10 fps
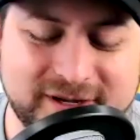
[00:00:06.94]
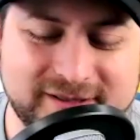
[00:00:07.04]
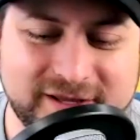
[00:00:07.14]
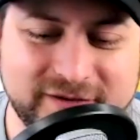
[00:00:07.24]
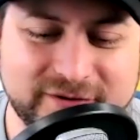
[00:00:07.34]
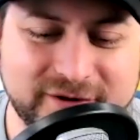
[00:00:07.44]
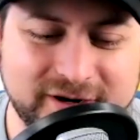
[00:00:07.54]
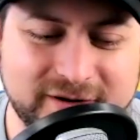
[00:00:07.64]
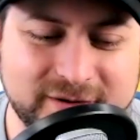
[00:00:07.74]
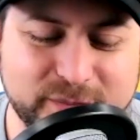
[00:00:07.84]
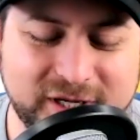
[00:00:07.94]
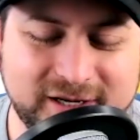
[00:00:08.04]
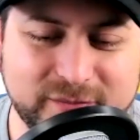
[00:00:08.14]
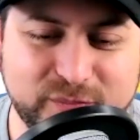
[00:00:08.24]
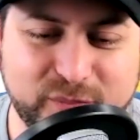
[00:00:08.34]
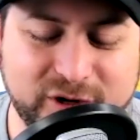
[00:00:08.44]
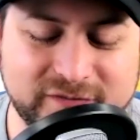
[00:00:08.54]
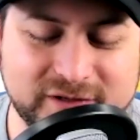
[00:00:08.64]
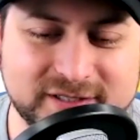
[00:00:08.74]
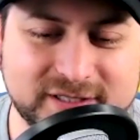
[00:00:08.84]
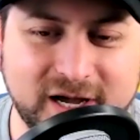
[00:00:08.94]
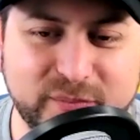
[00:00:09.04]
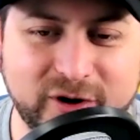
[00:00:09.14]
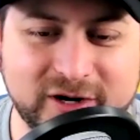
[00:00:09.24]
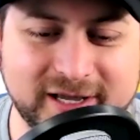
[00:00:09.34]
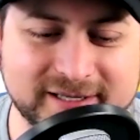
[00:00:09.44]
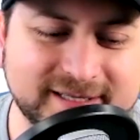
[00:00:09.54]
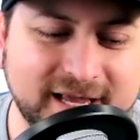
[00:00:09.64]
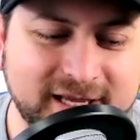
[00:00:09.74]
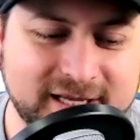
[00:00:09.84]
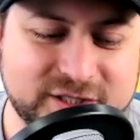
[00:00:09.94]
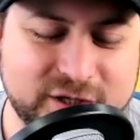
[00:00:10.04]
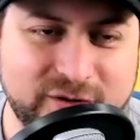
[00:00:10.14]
Thank you for being a part of this podcast. So,